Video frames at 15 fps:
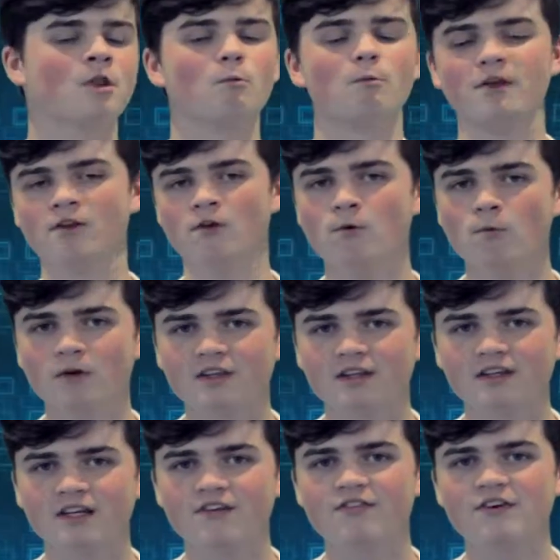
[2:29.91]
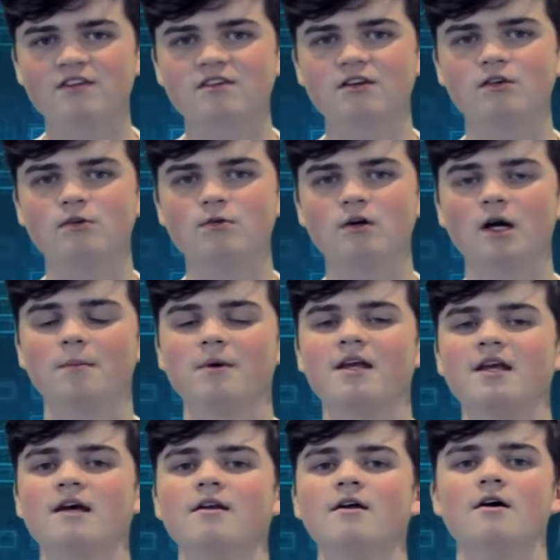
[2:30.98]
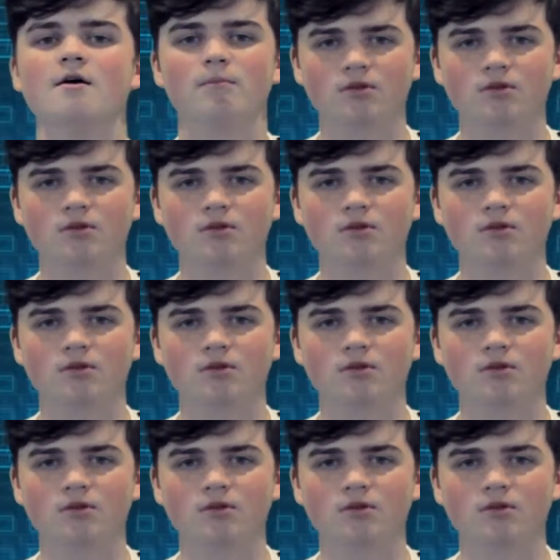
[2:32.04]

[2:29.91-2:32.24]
We knew what the defense could do coming in,